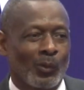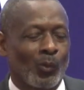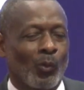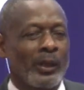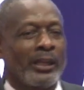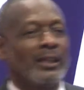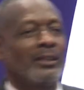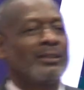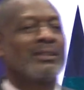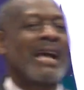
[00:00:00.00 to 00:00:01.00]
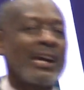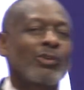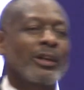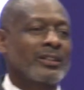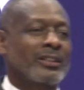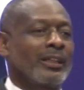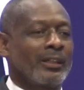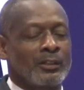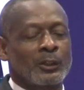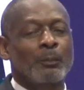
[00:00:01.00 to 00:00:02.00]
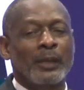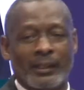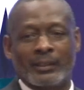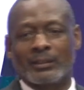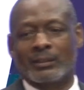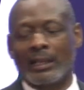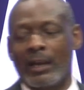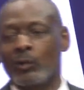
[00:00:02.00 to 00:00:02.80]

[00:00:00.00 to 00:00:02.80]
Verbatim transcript: we digress in speed and